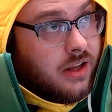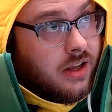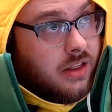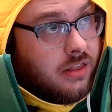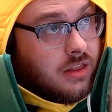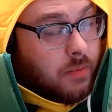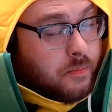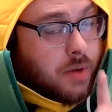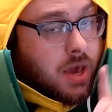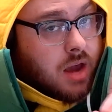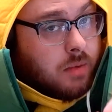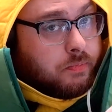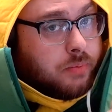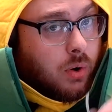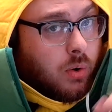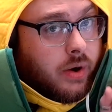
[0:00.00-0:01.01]
the
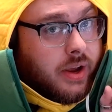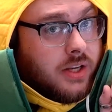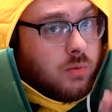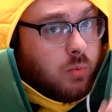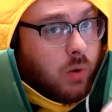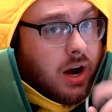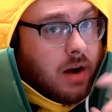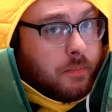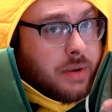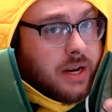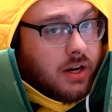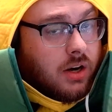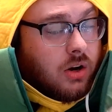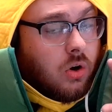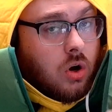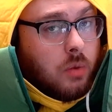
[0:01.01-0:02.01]
big boys wear
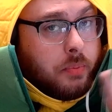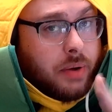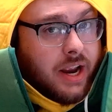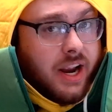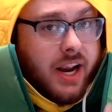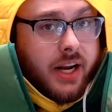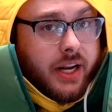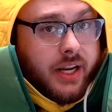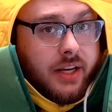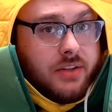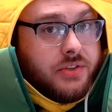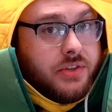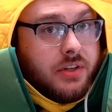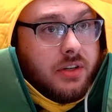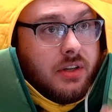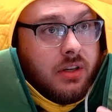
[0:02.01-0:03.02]
big girl
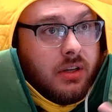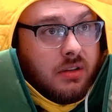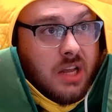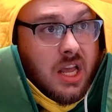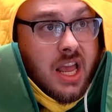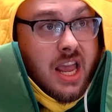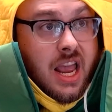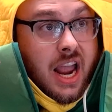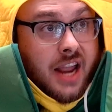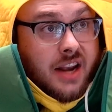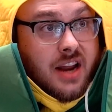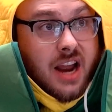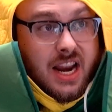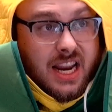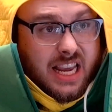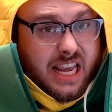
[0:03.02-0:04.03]
panties. And
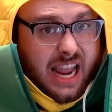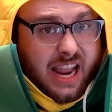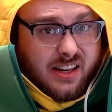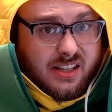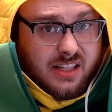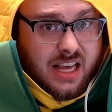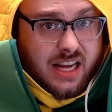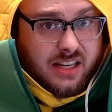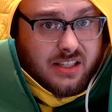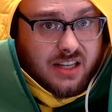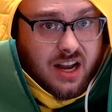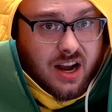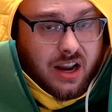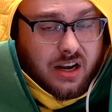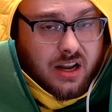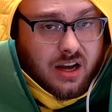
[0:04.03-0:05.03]
I guess that's
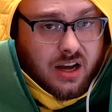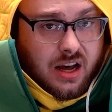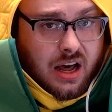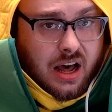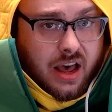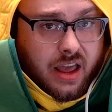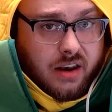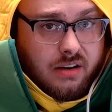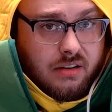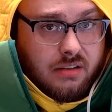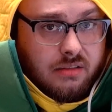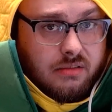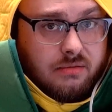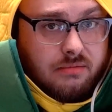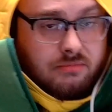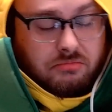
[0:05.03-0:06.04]
kinda hot.
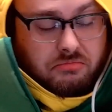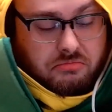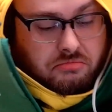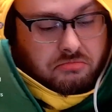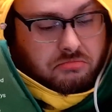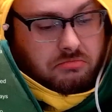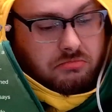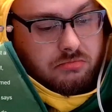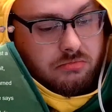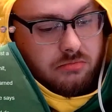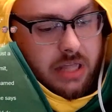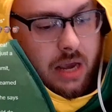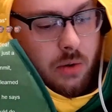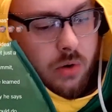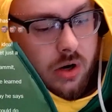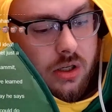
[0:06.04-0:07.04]

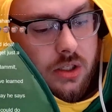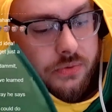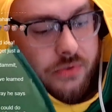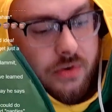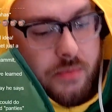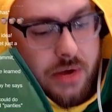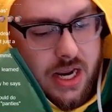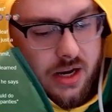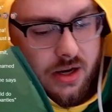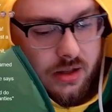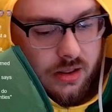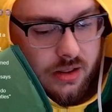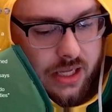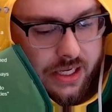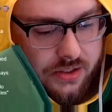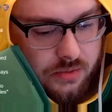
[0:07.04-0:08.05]
That works for me.
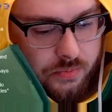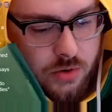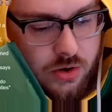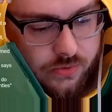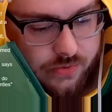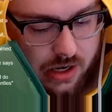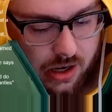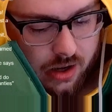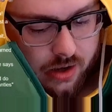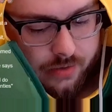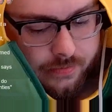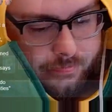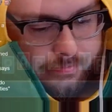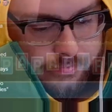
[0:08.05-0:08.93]
Let's move on.